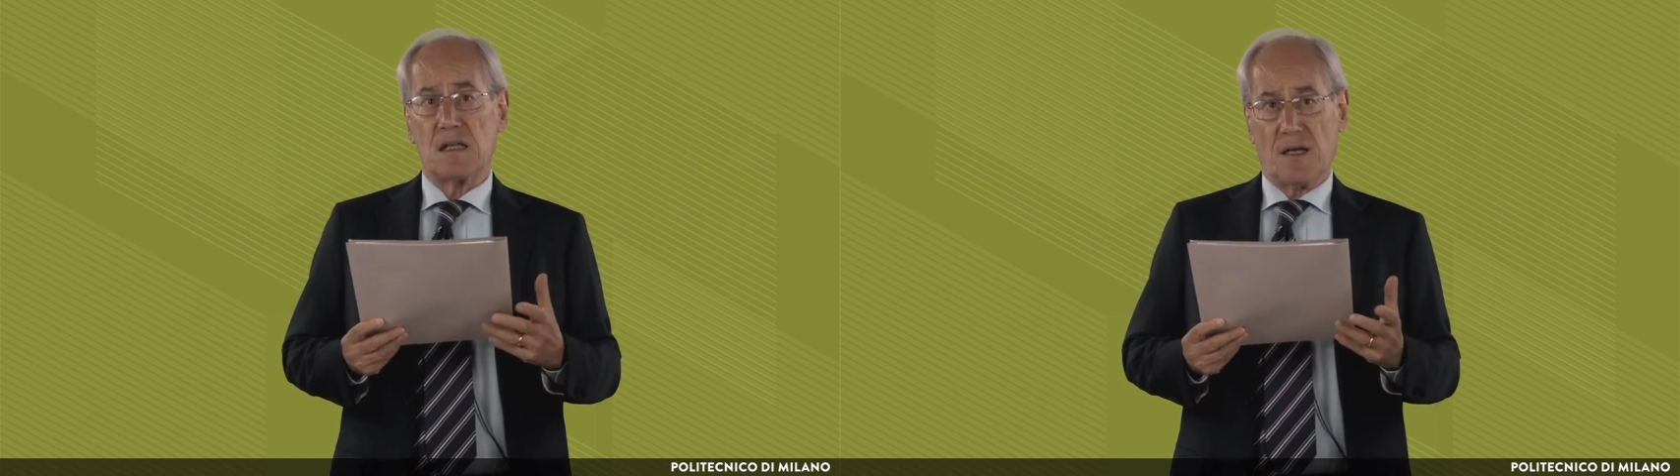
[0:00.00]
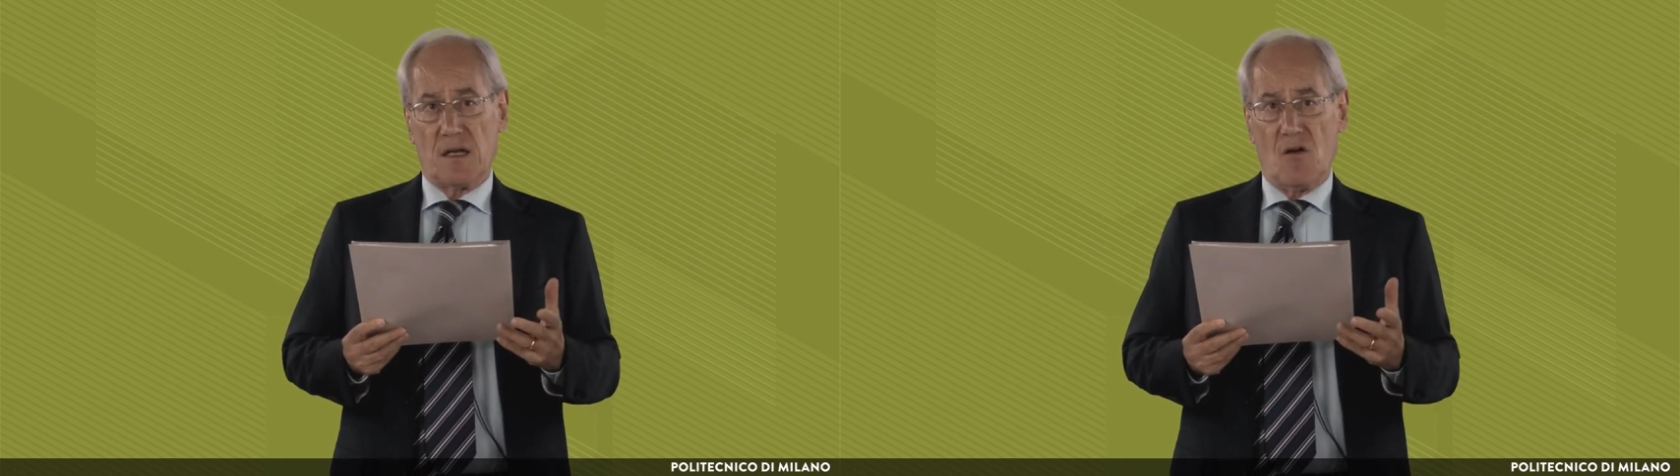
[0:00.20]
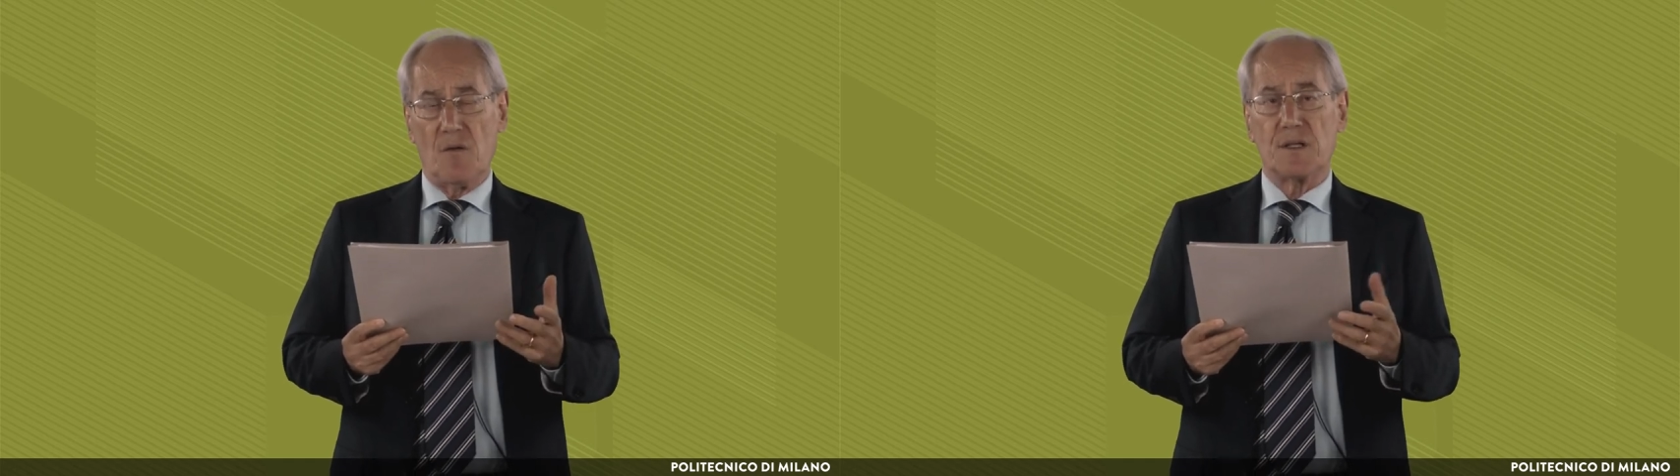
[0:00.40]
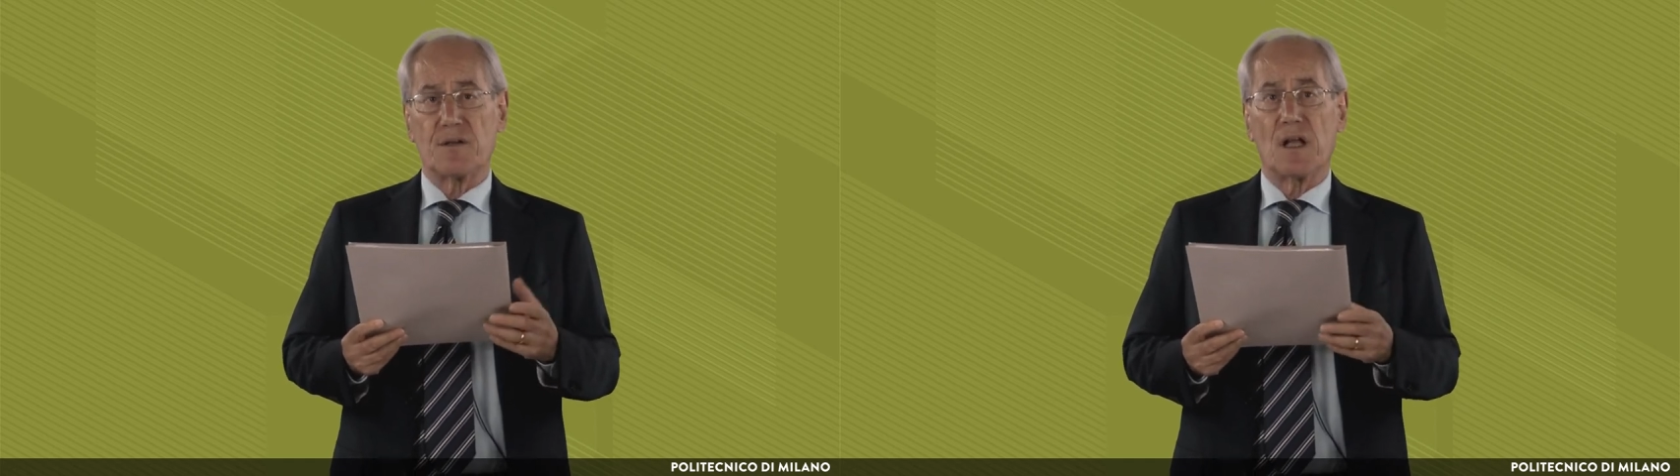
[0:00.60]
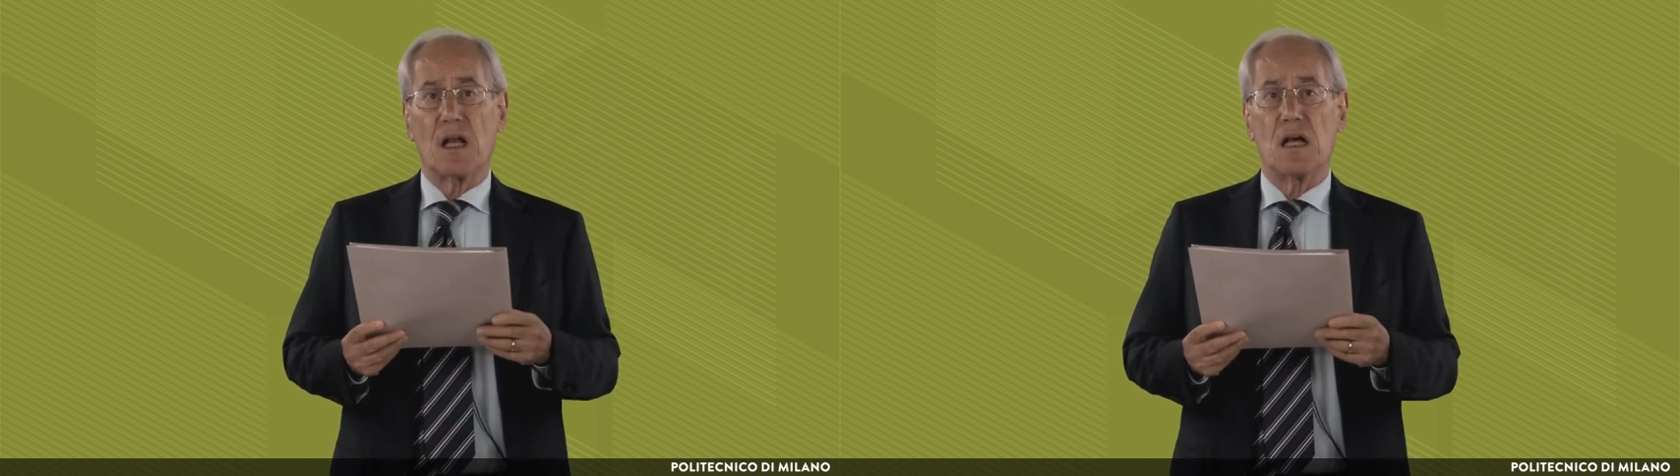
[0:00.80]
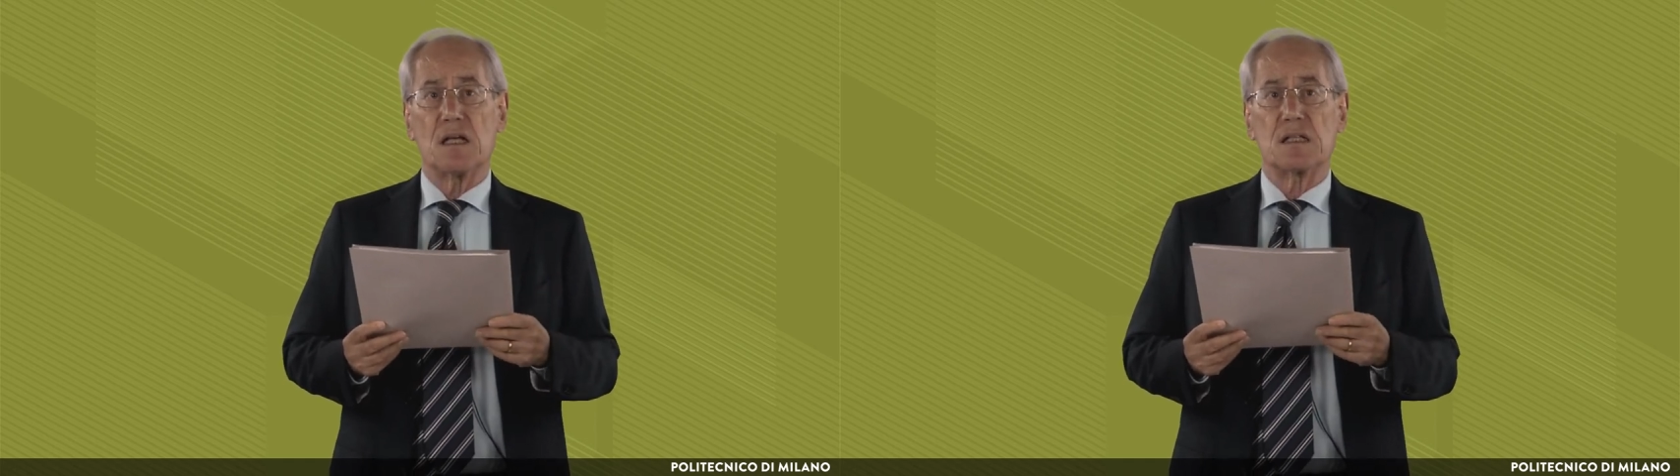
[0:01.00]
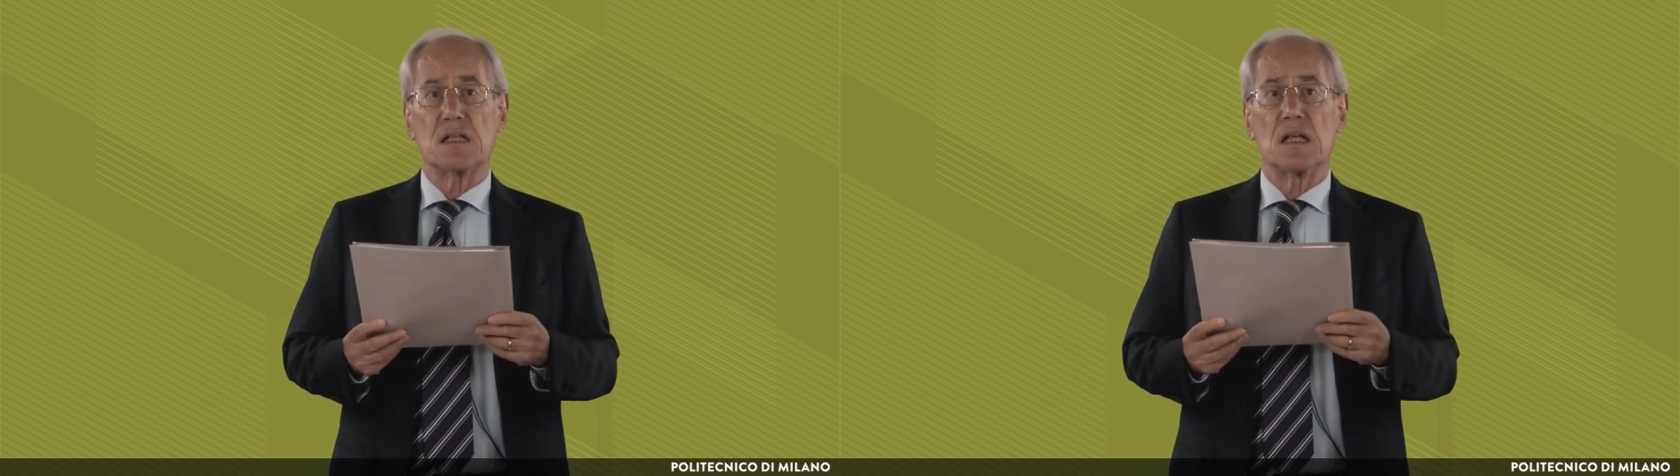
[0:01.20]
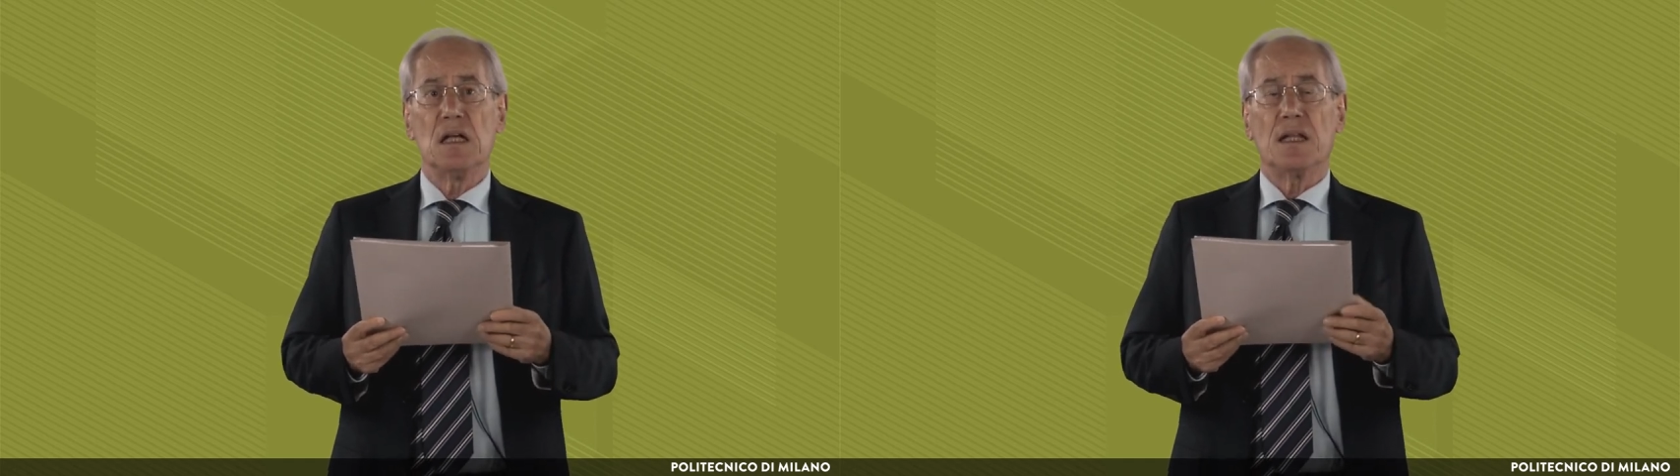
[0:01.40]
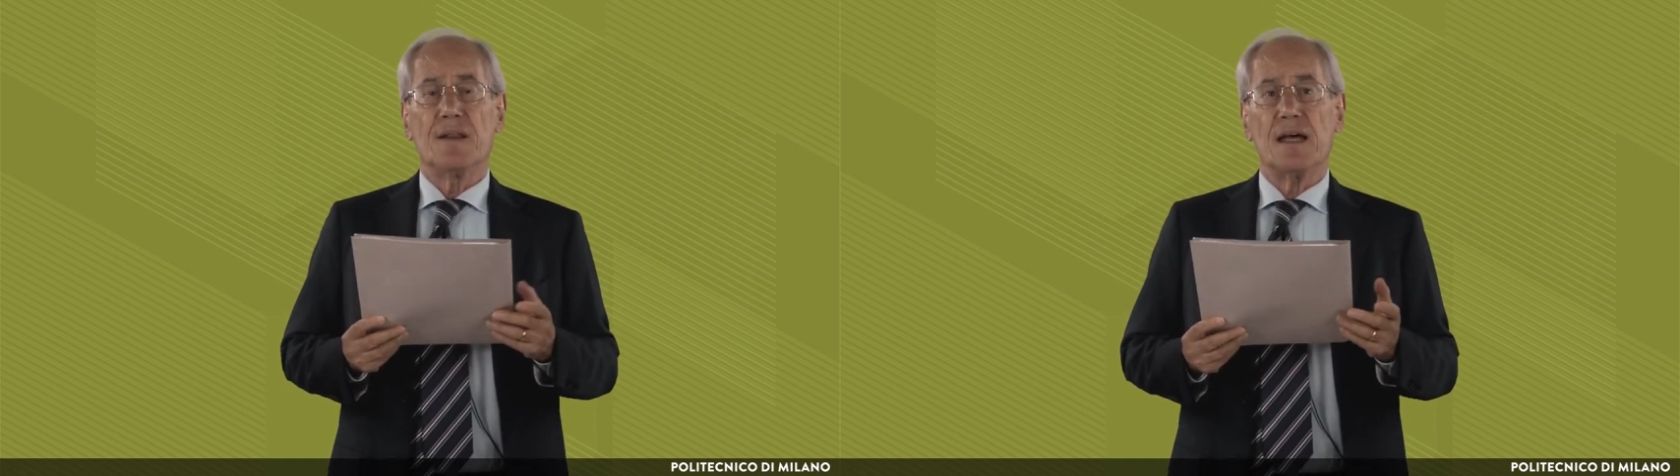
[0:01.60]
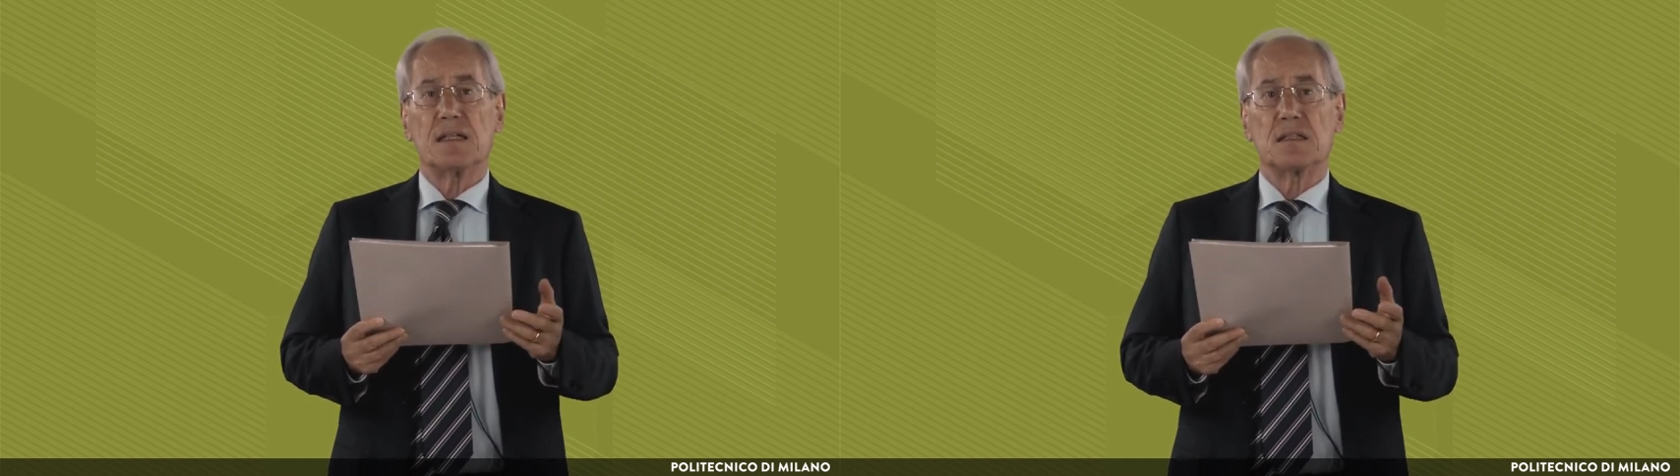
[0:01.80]
the government realizes
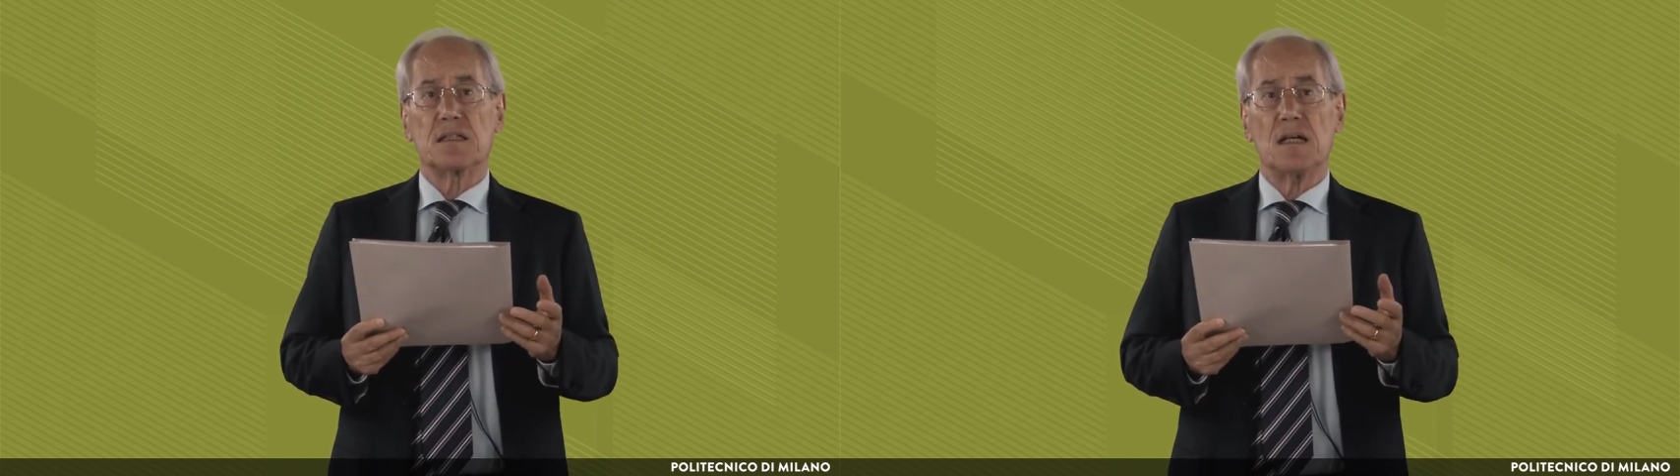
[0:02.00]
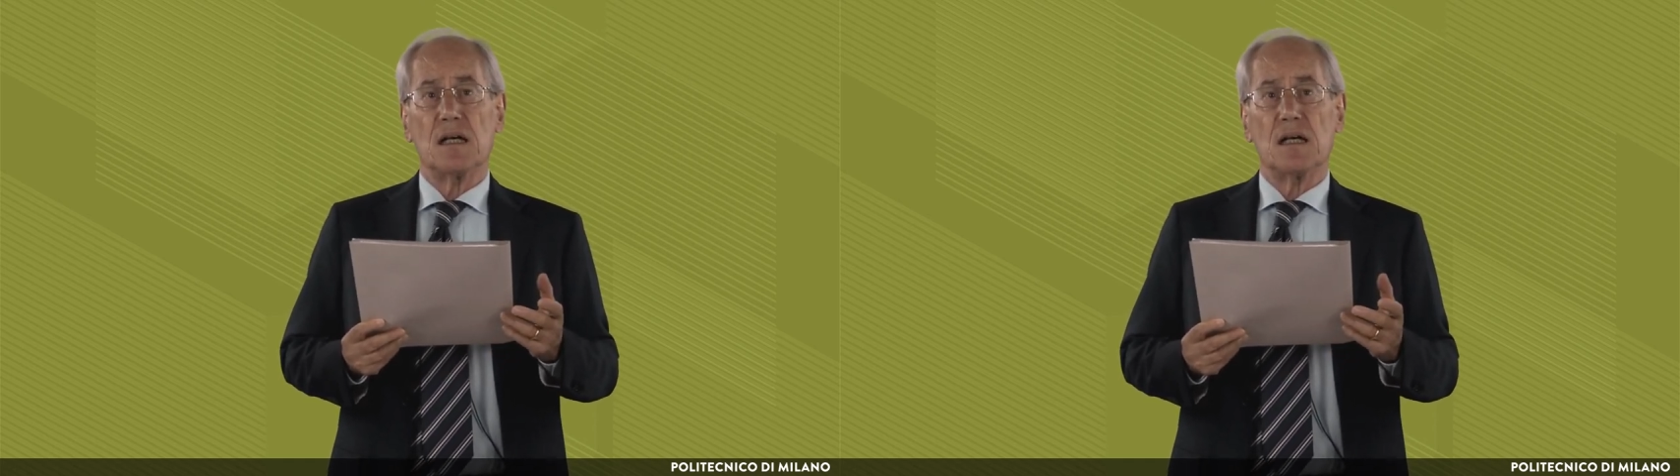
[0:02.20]
that uh,